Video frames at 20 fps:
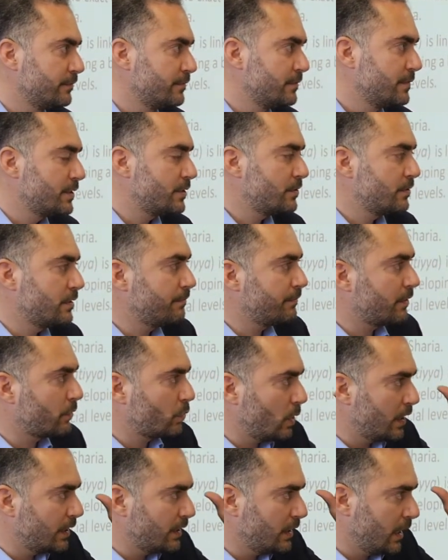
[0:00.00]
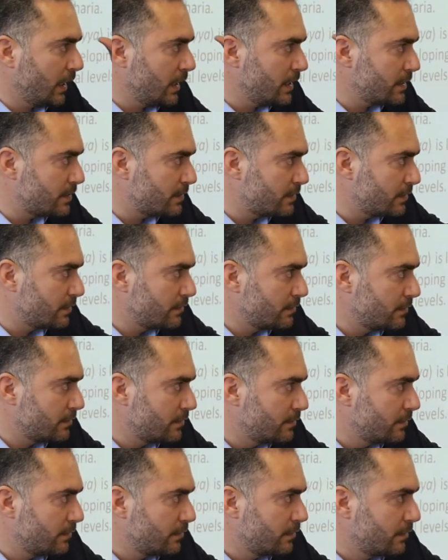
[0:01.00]
So number one is
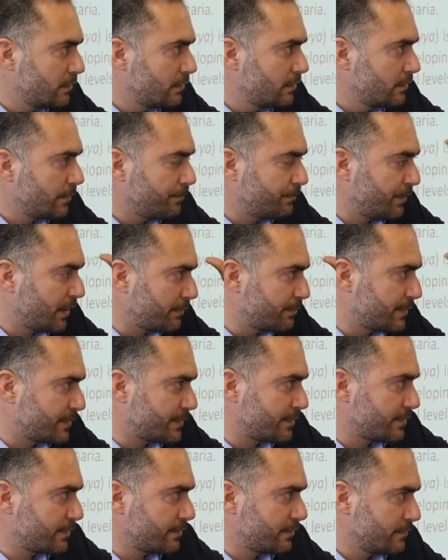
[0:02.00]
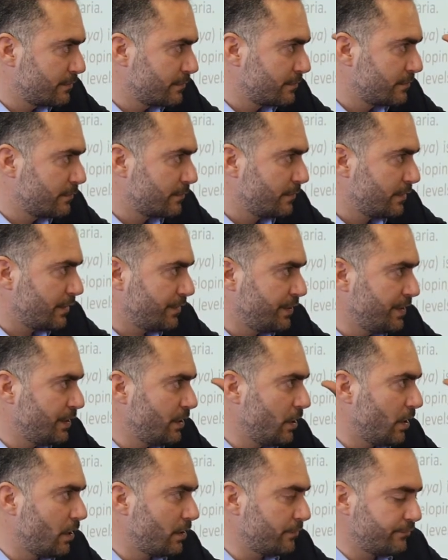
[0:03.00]
the purpose, the
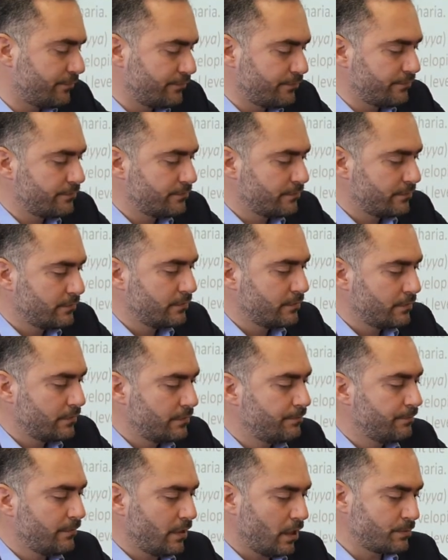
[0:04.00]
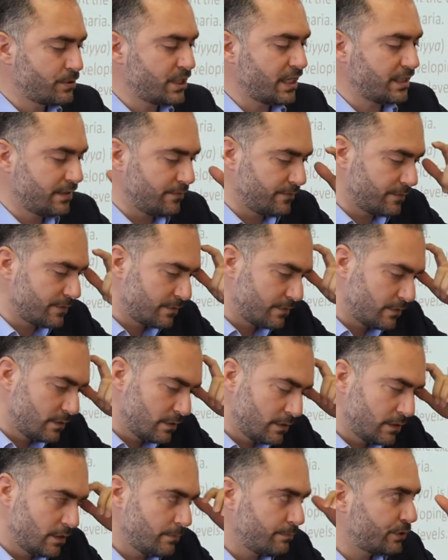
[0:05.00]
theory of objectives.
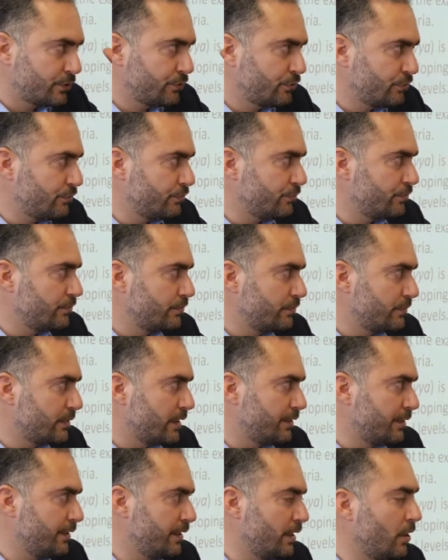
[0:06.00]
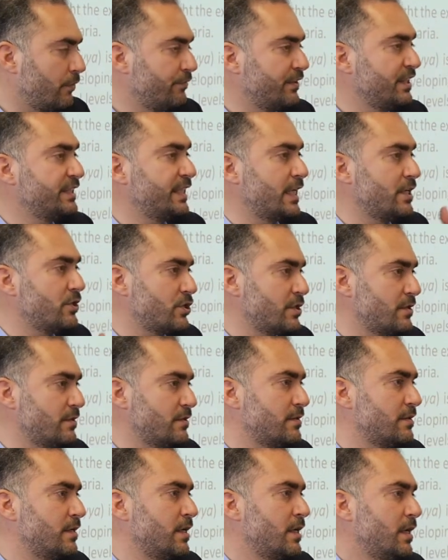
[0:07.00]
Number two, the theory of
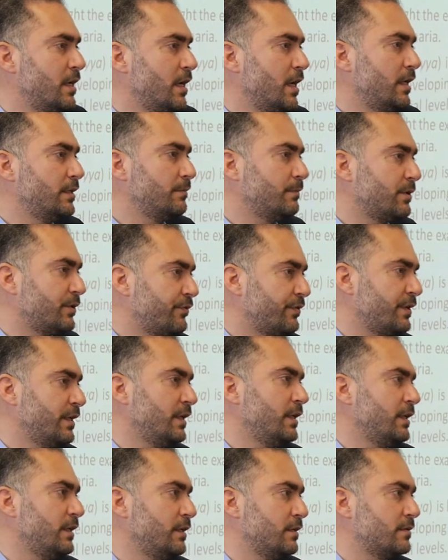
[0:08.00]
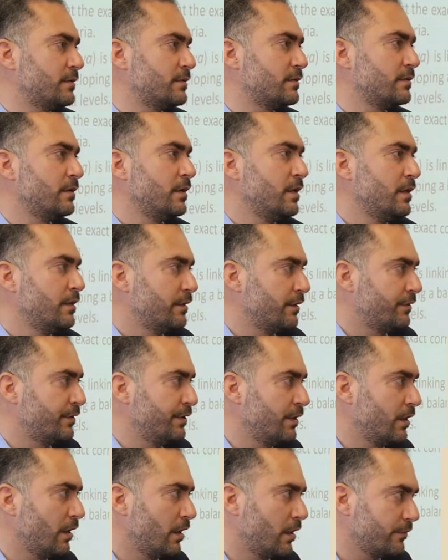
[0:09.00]
intentions. And number three is the
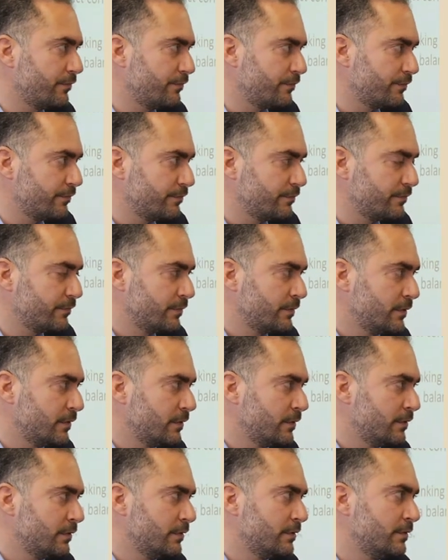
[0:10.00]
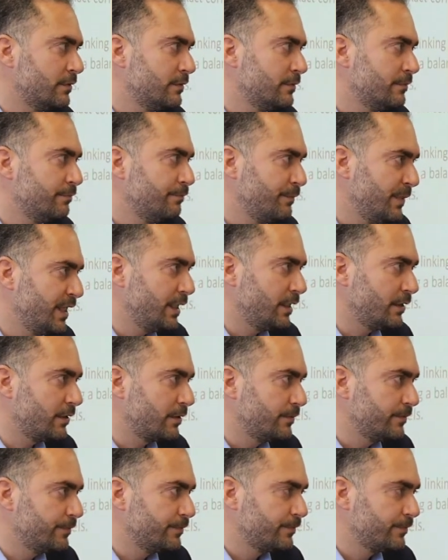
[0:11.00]
theory of meaning